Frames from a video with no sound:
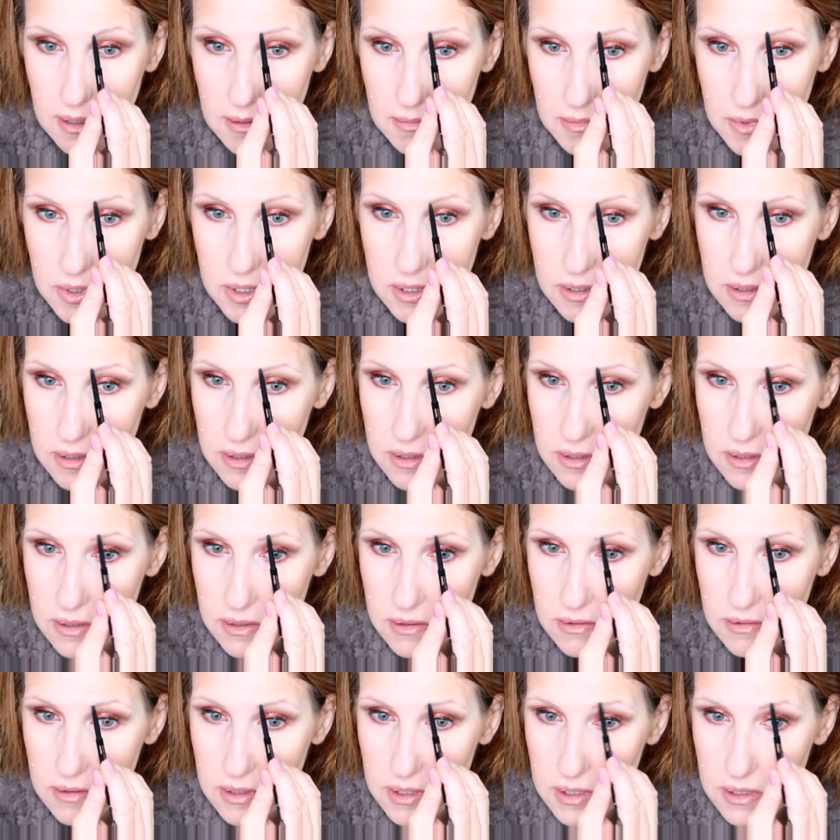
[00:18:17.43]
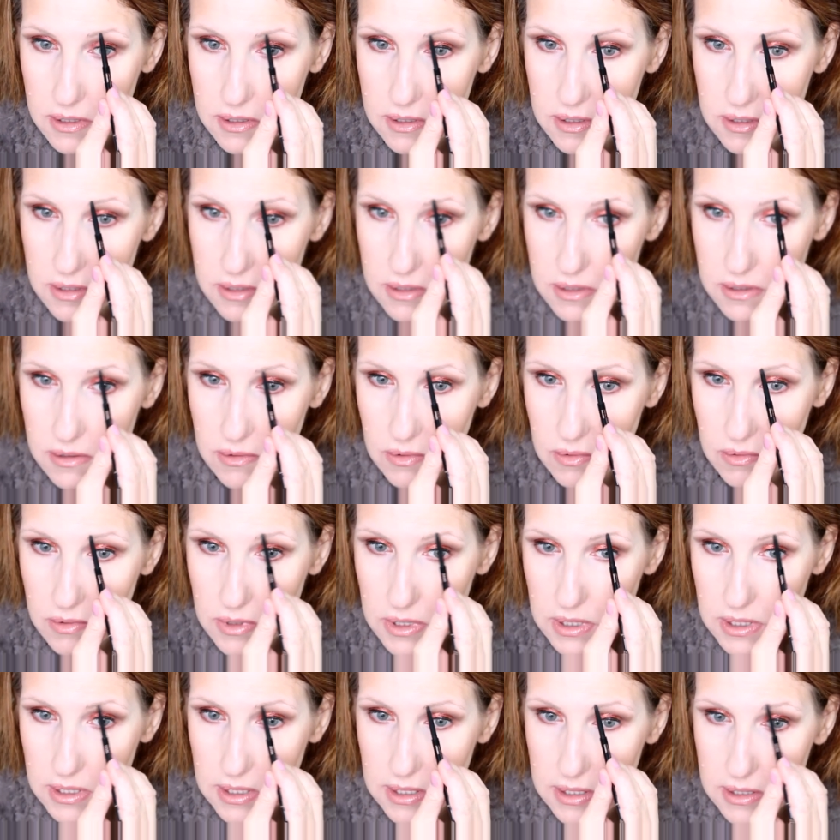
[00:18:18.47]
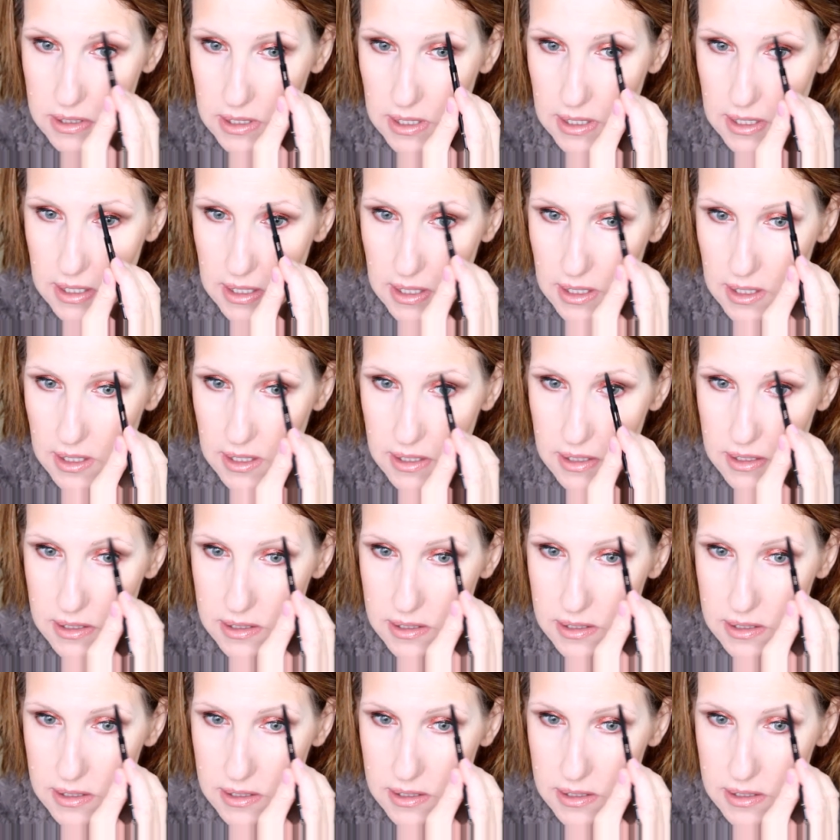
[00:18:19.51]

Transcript: I'm just gonna do this as quickly as I can.